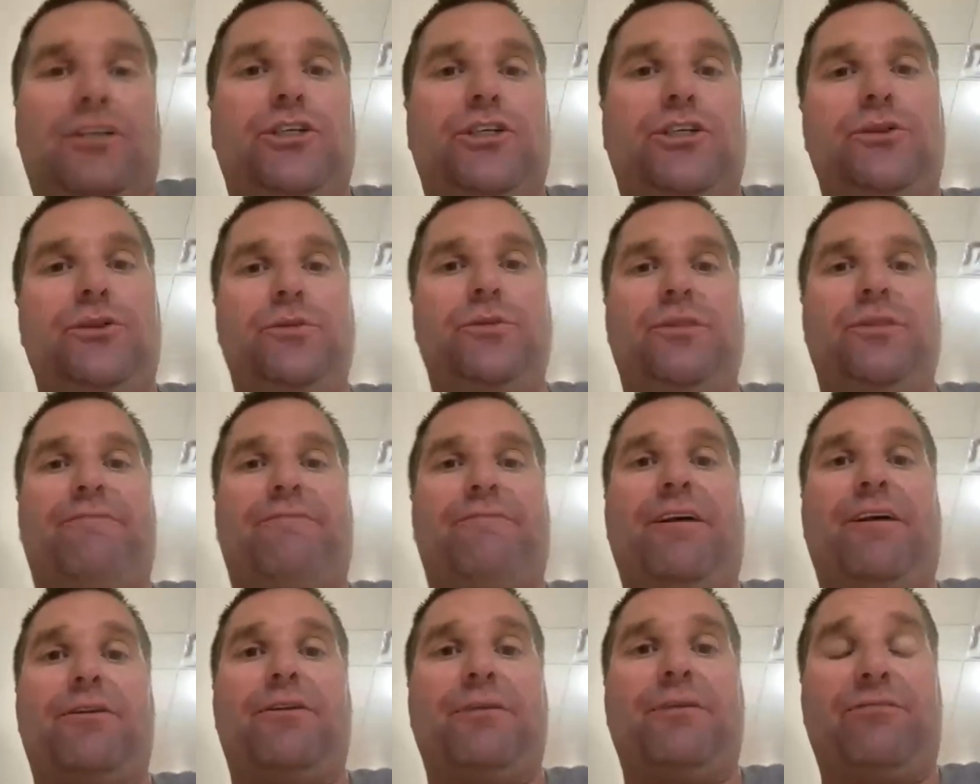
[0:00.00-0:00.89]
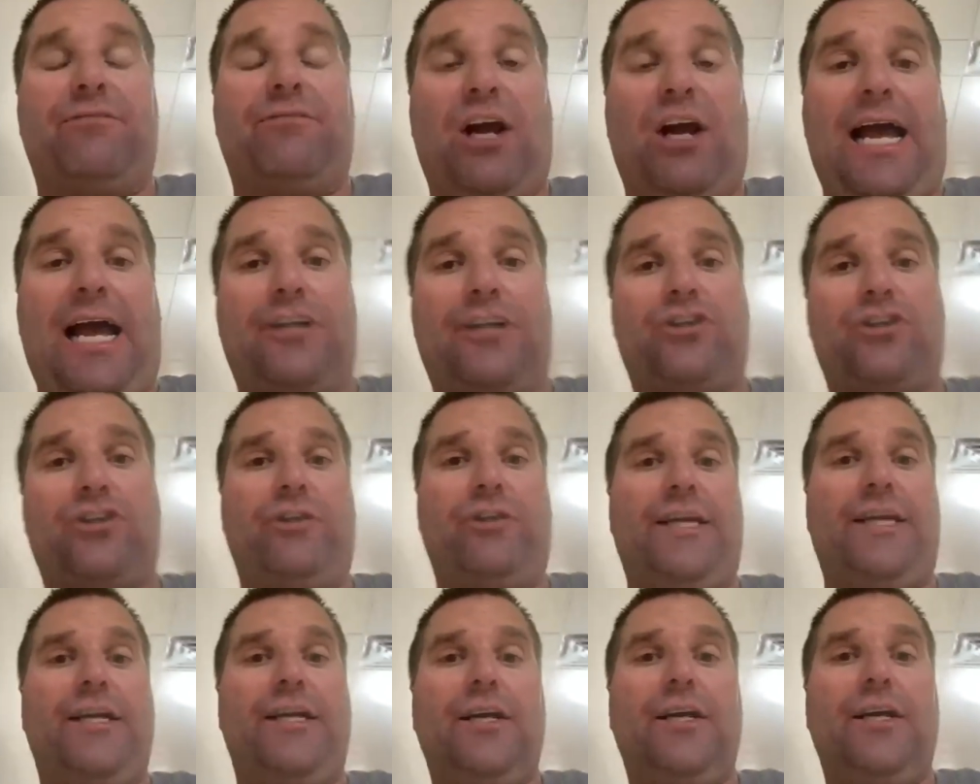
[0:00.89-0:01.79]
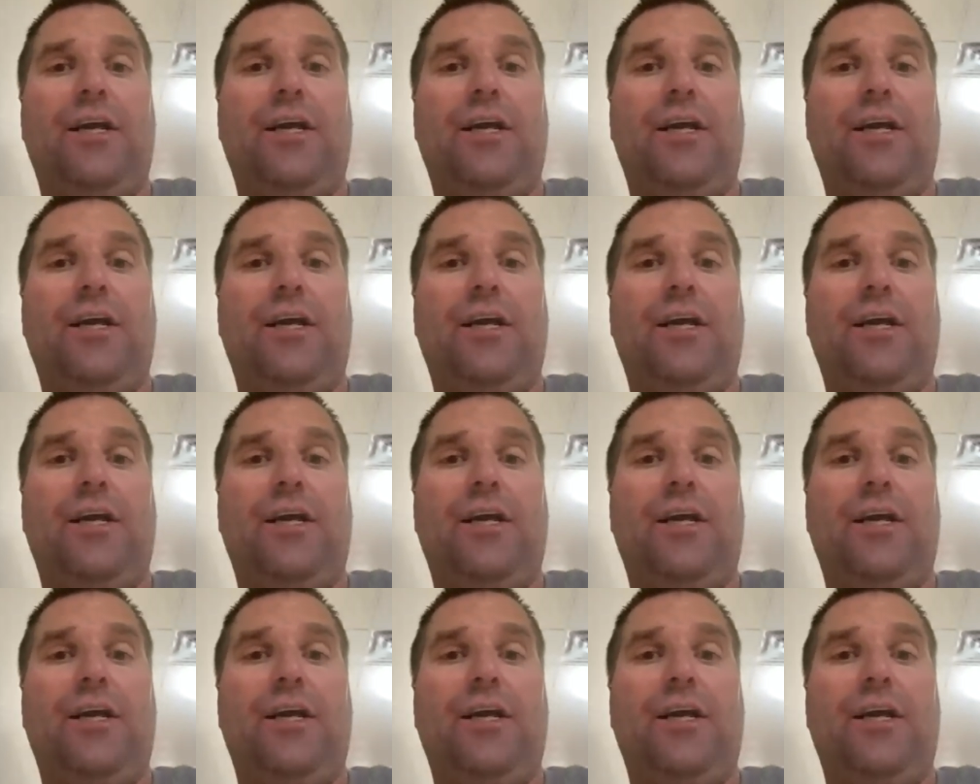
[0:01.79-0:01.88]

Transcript: to the Feather River hatchery